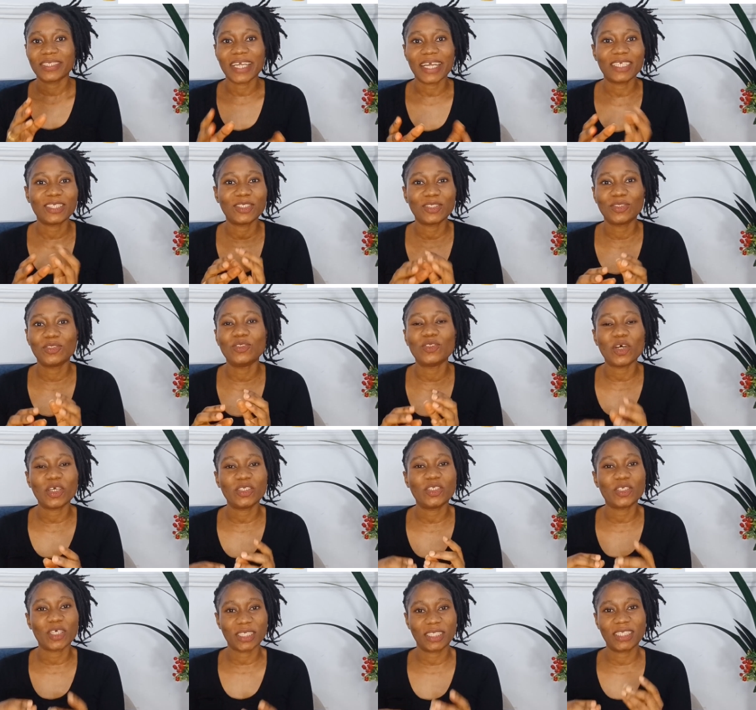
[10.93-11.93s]
there's
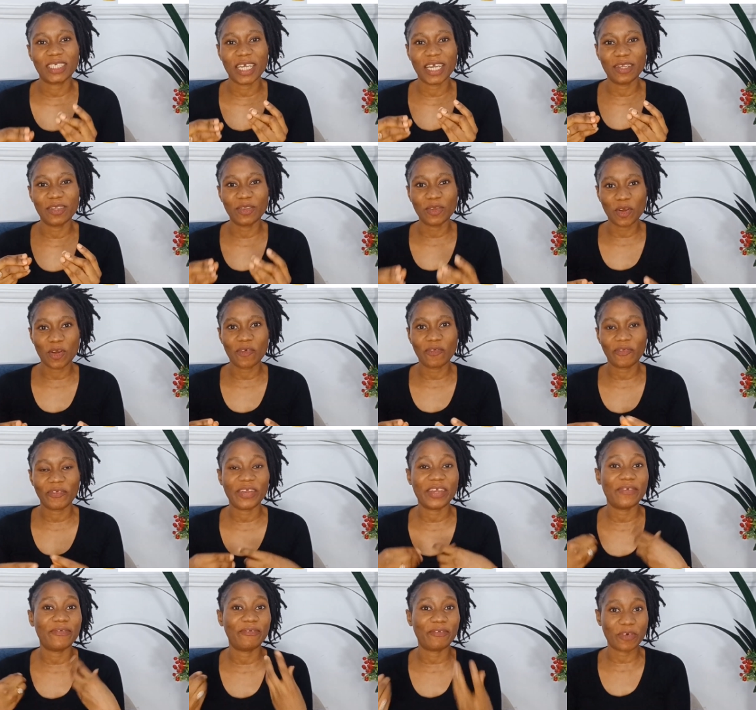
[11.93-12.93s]
not just enough
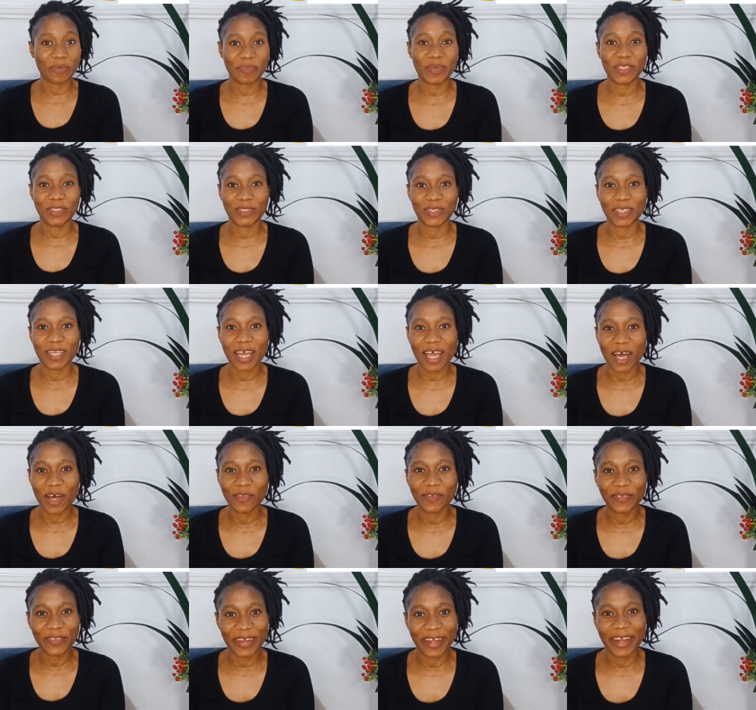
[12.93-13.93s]
information
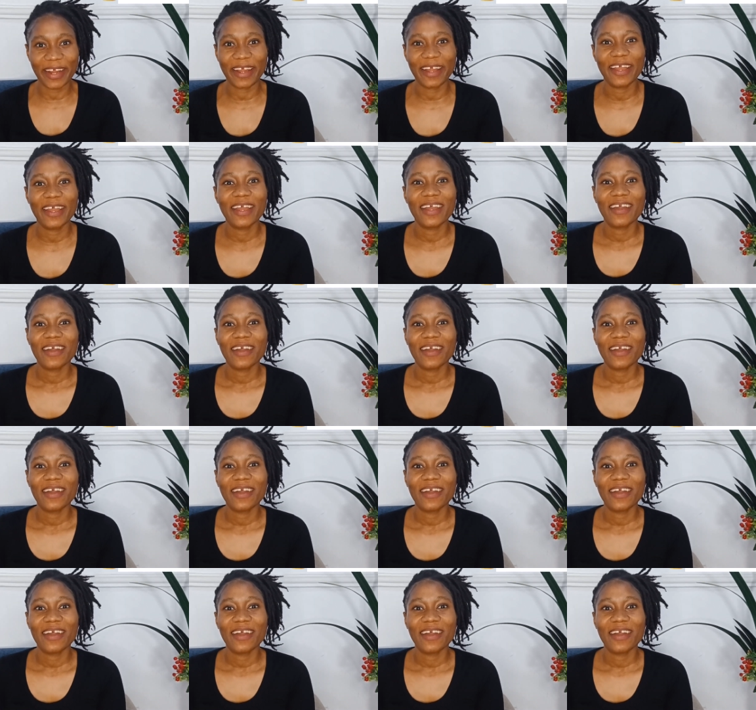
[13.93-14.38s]
out there